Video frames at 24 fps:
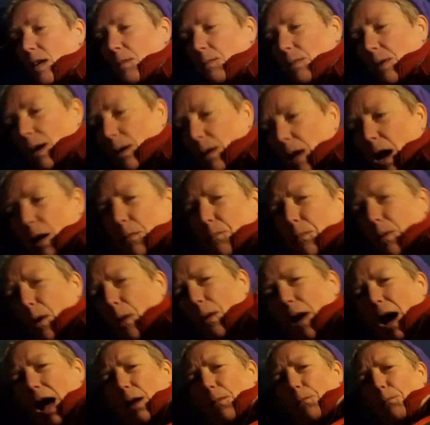but I'll, bo
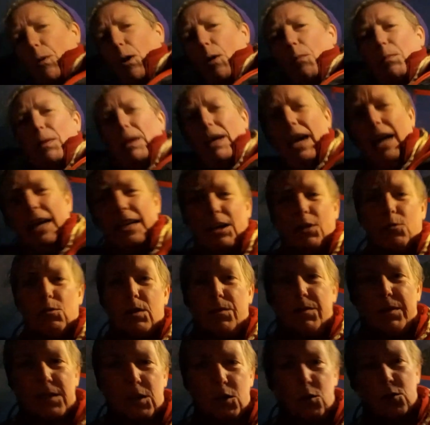I'll bob my head out.
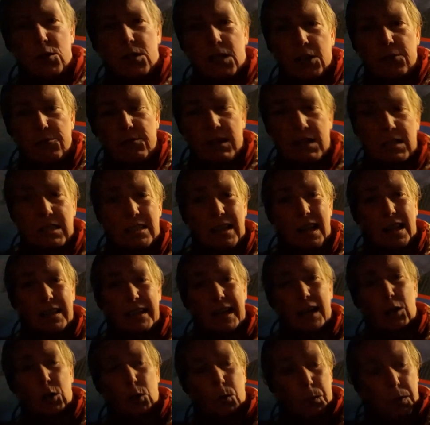If it looks interesting, I'll
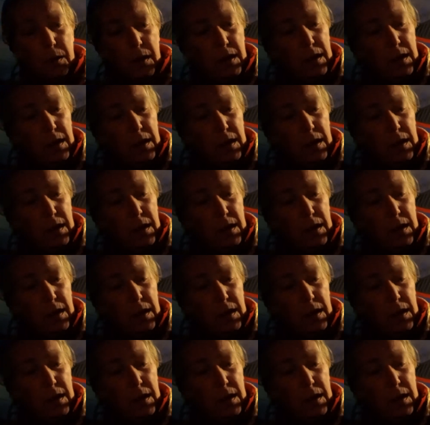get up.